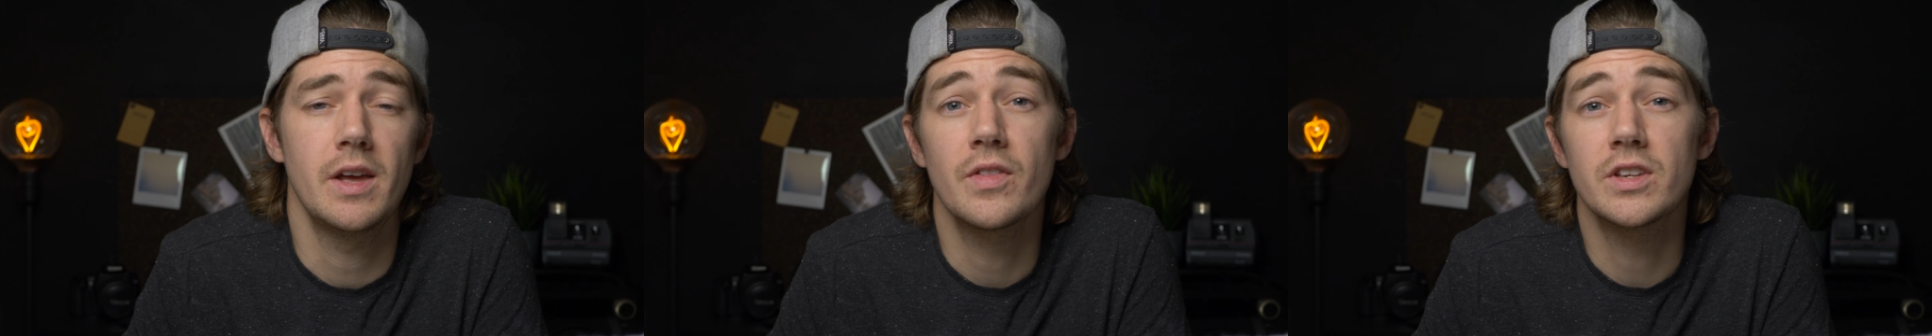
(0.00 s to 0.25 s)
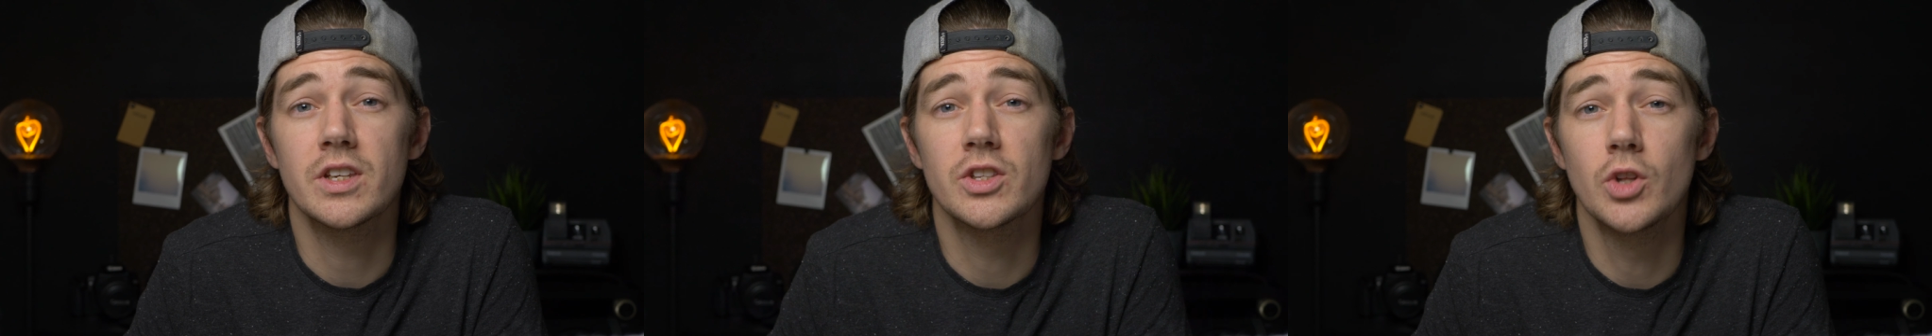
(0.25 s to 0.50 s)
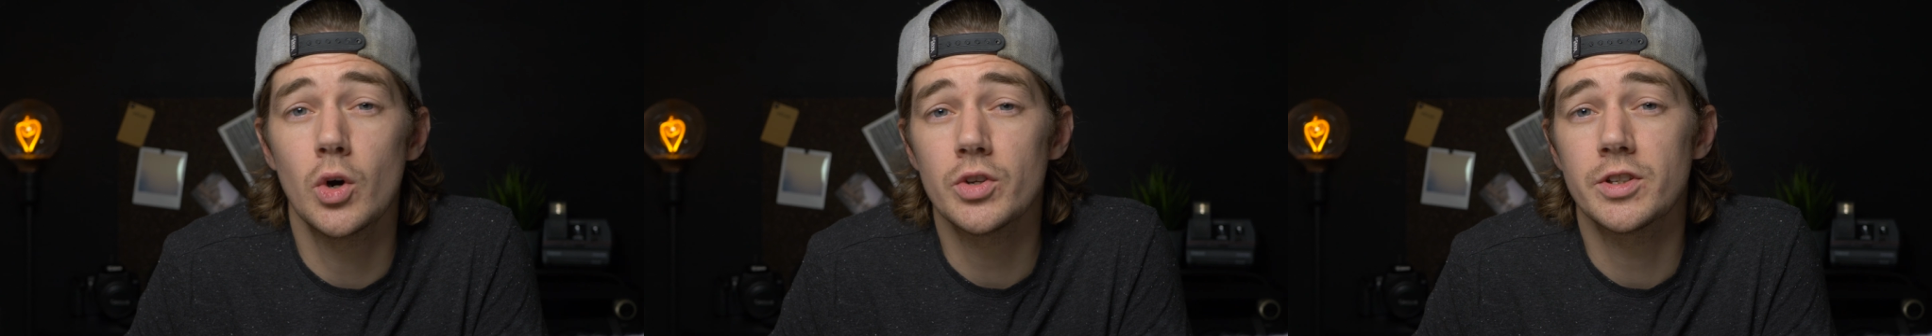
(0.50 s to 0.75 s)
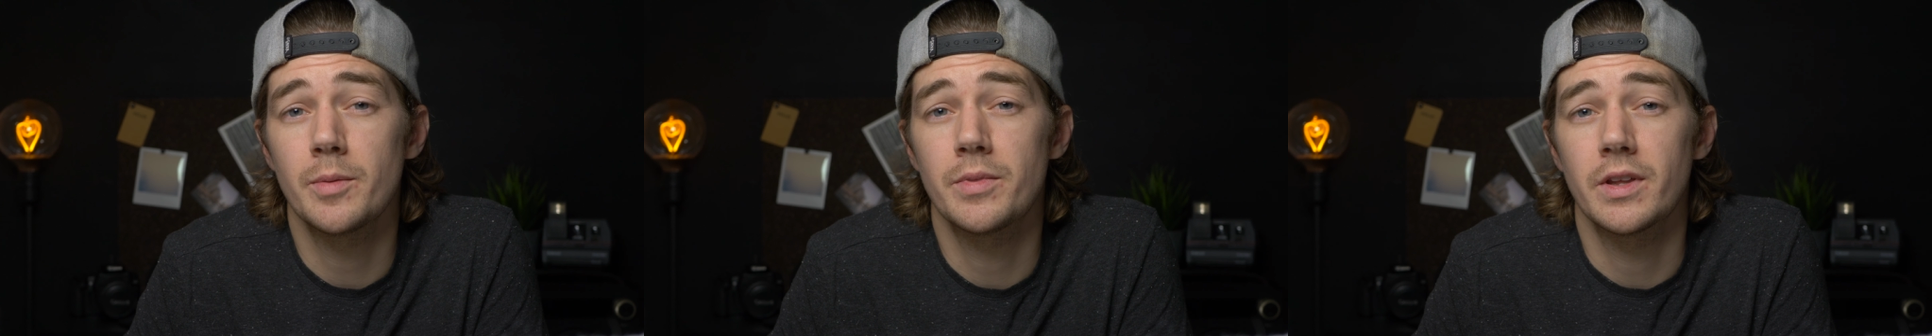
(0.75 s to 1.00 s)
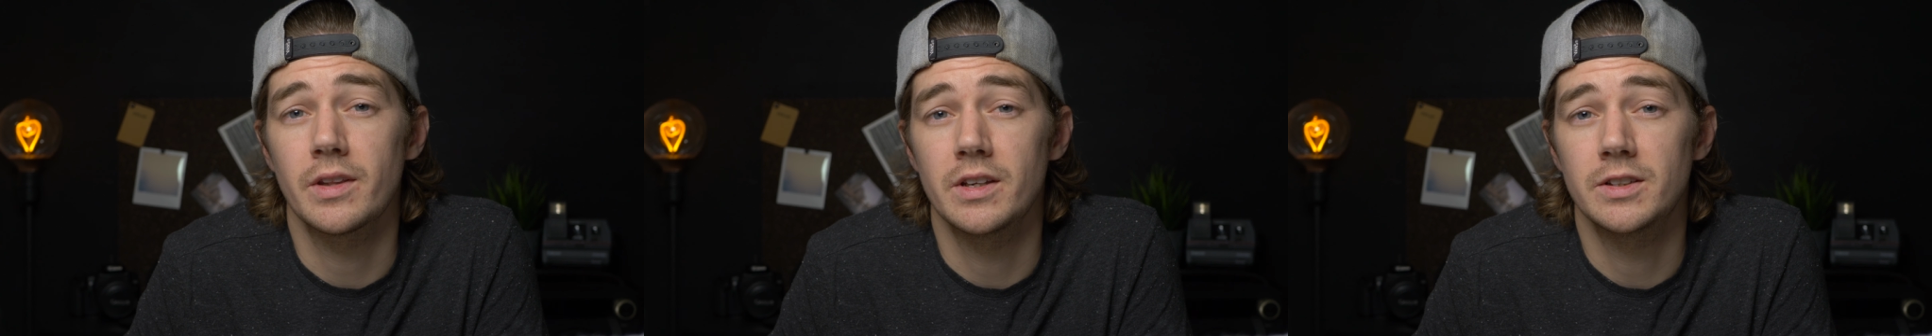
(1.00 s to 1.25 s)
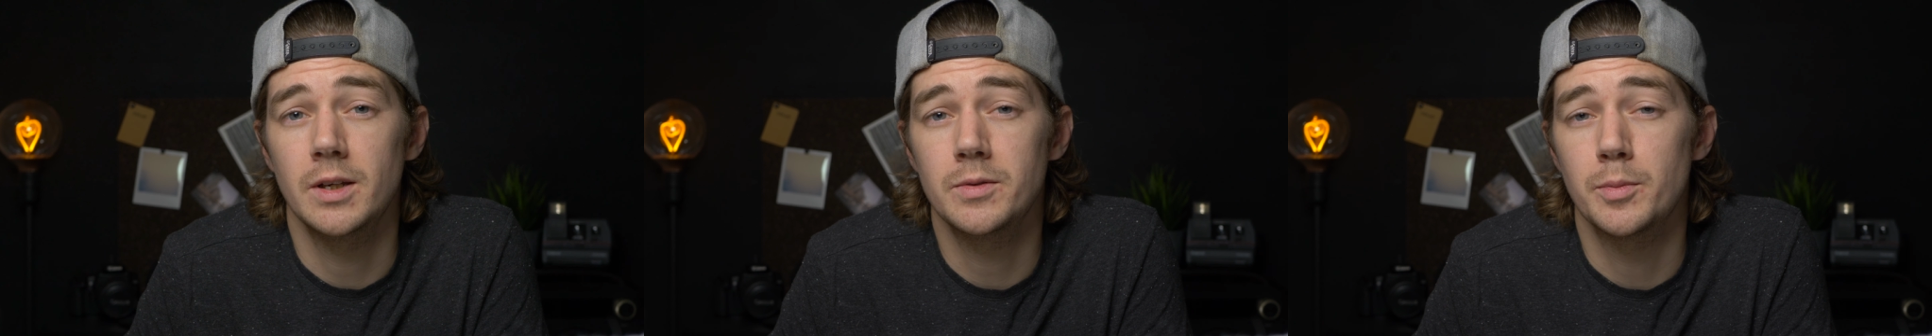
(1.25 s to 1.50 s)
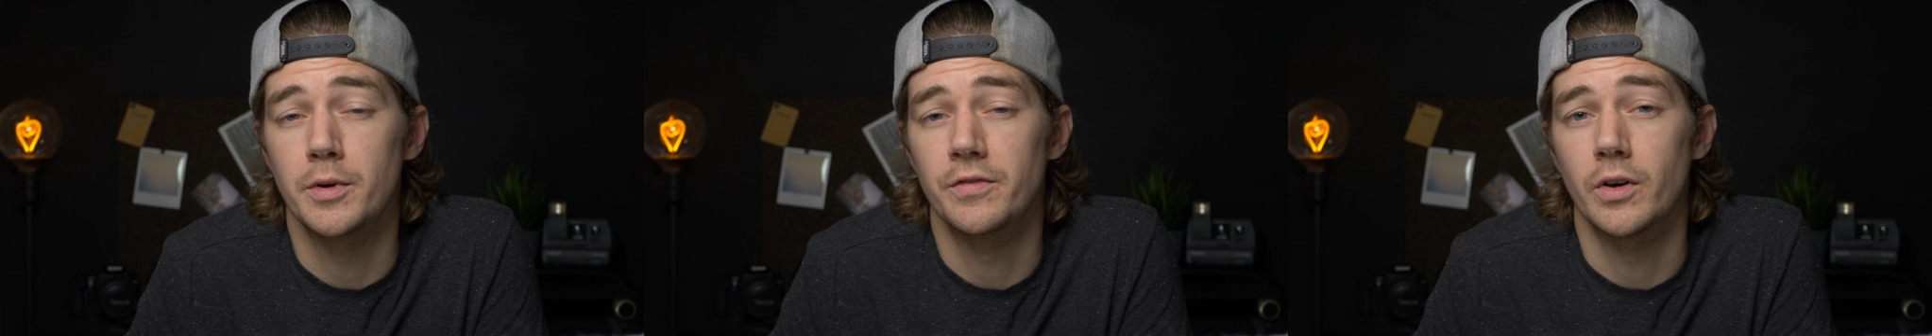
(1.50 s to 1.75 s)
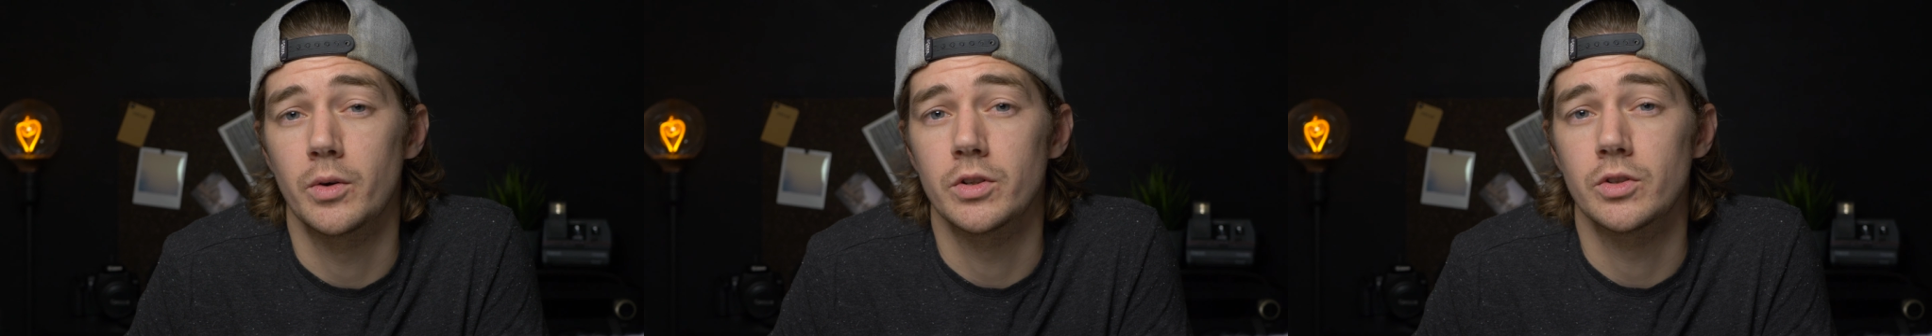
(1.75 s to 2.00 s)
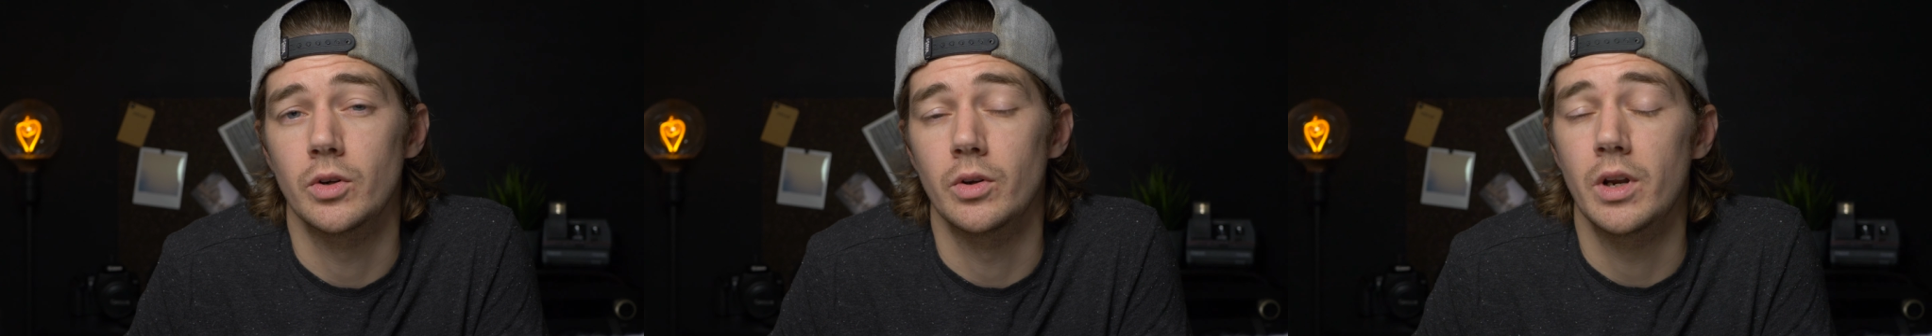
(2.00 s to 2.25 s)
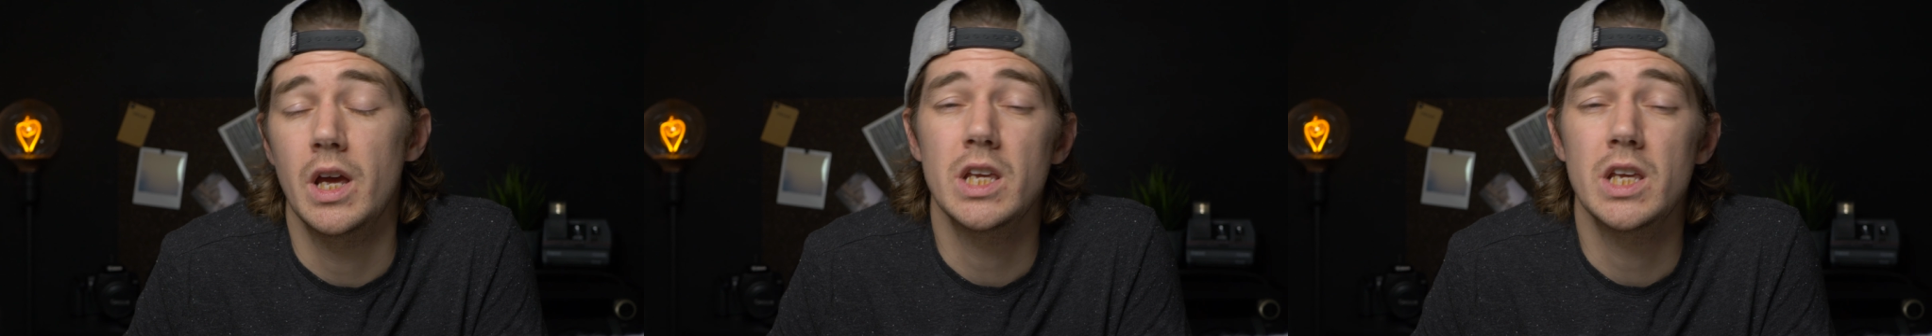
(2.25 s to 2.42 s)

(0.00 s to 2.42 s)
This is not something they seem to be focused on,